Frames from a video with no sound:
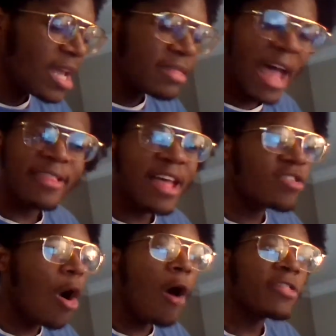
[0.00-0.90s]
that's
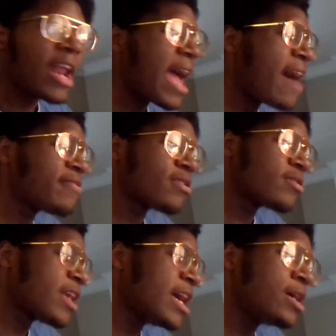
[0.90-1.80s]
all that I have to
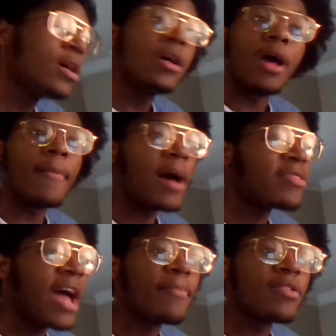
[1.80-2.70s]
say about
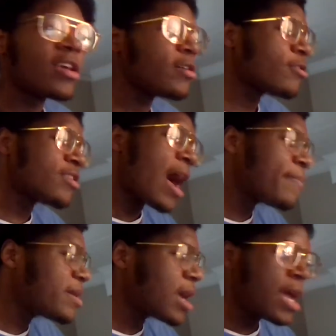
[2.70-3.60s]
that particular
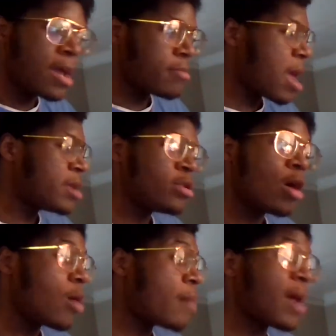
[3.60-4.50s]
topic, and
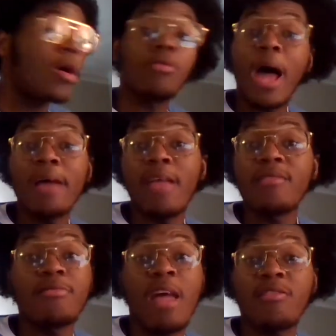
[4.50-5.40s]
yo, I'm not going to lie,
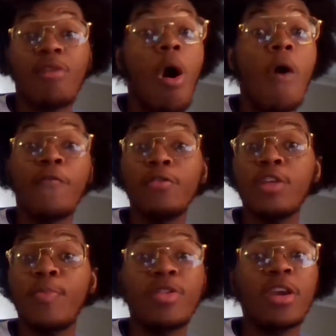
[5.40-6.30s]
that's all for
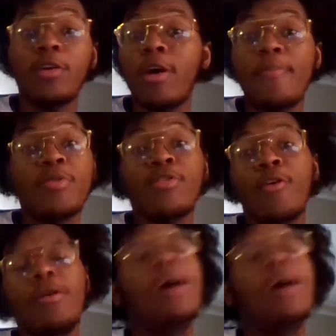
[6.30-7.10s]
this particular episode.